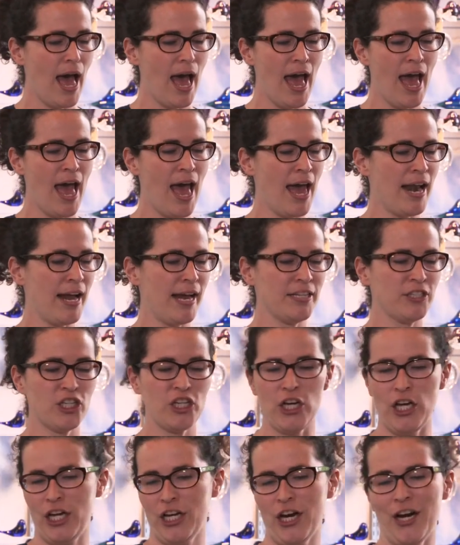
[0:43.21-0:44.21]
and I
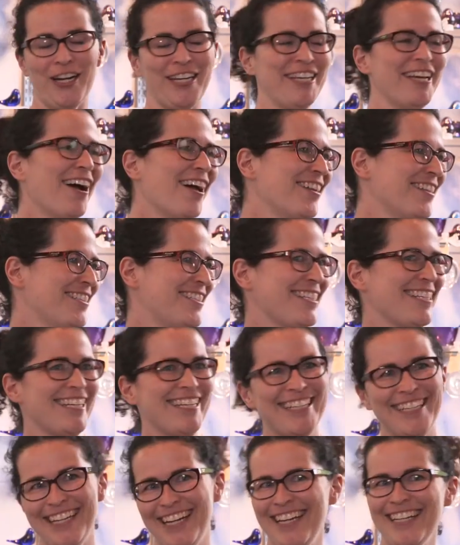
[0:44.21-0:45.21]
took
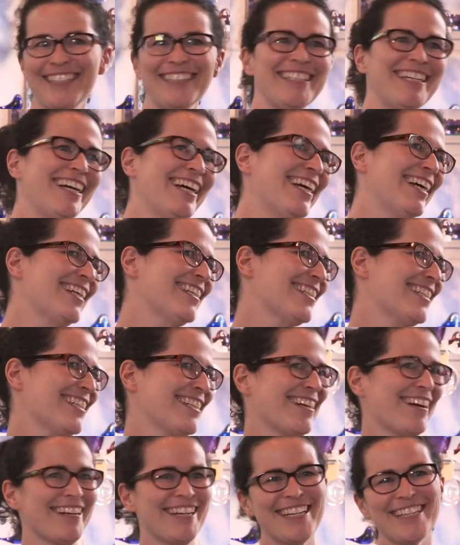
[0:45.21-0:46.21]
archaeology and English
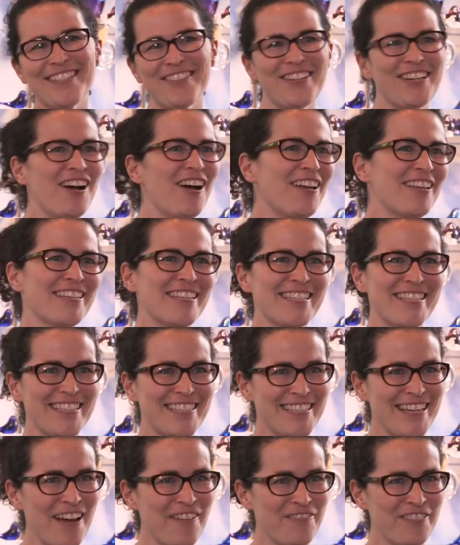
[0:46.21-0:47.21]
and art history and all this
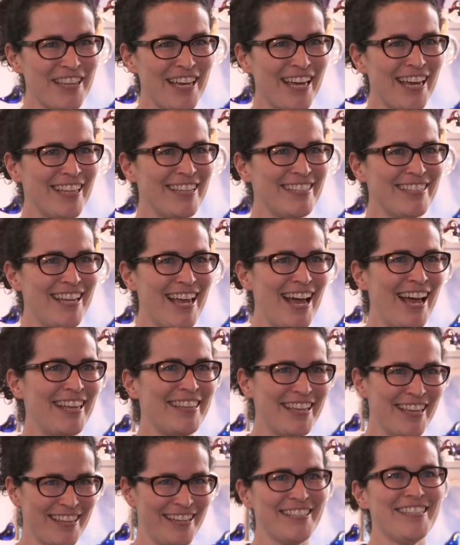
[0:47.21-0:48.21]
stuff that
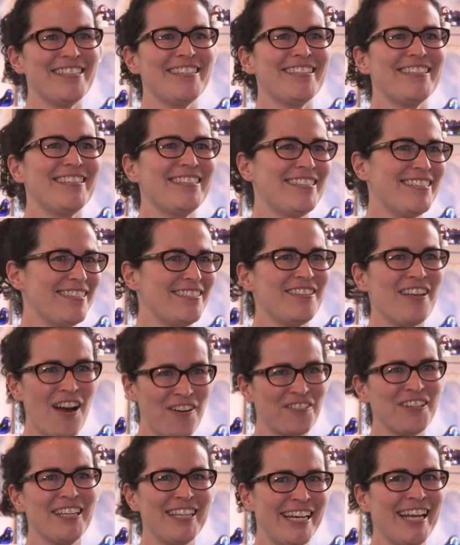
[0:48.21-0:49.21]
had nothing to do
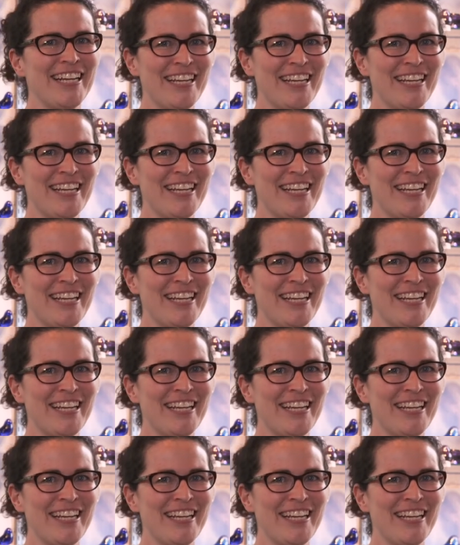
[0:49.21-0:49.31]
not really